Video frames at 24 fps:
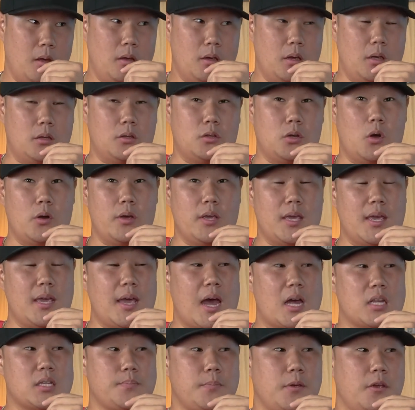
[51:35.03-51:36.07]
He
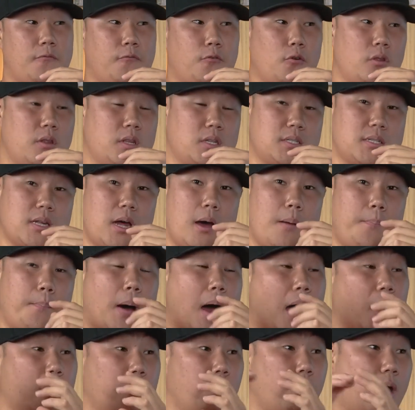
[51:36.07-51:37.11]
asked me for this
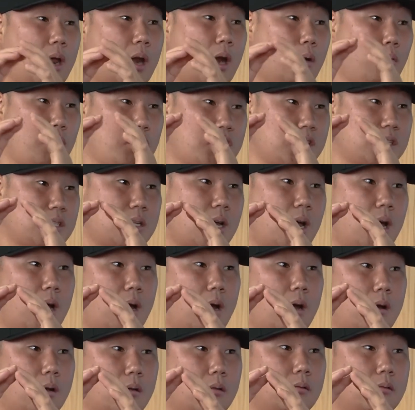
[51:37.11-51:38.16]
pocket radar, which is
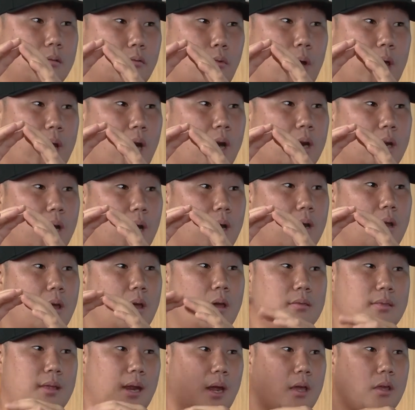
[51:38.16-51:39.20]
a radar gun
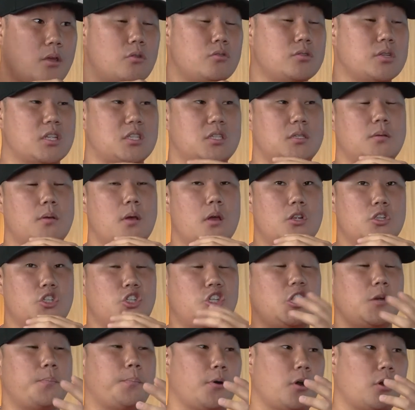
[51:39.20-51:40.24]
that I use. It's
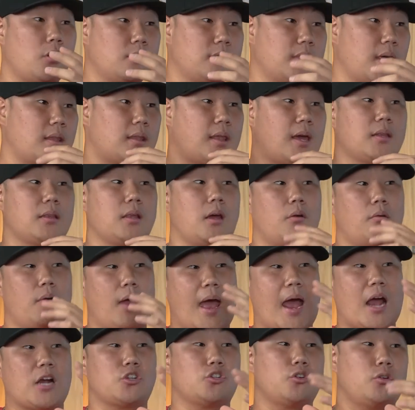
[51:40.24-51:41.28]
cheaper than like the
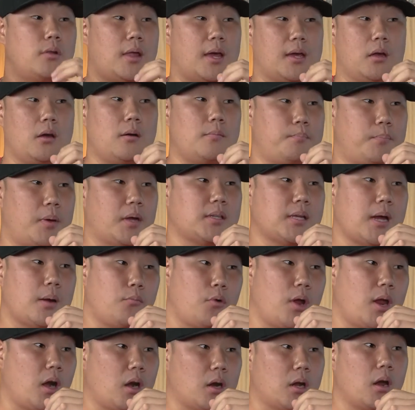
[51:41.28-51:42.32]
actual like a big time
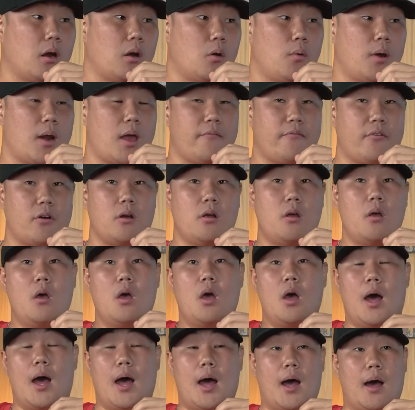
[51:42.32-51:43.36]
radar gun or whatever.
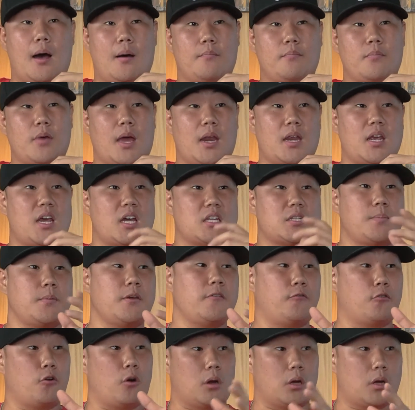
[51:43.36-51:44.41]
And he asked me
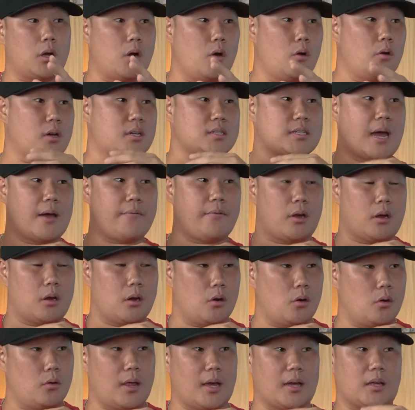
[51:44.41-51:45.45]
for a code because I have a
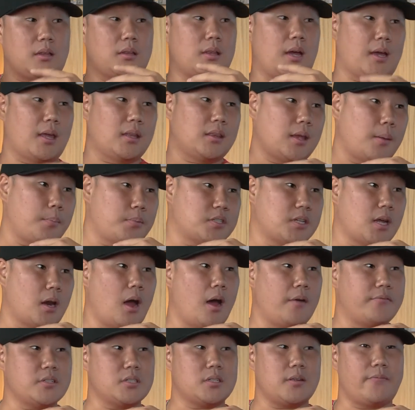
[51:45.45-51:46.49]
code like that get 10%
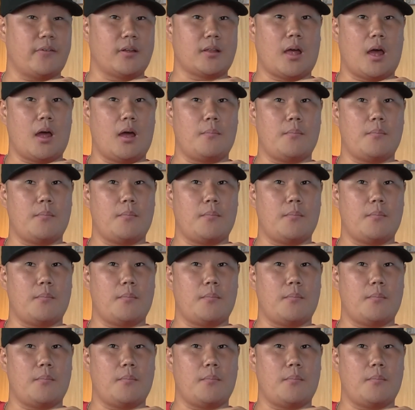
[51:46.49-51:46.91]
off and stuff like that.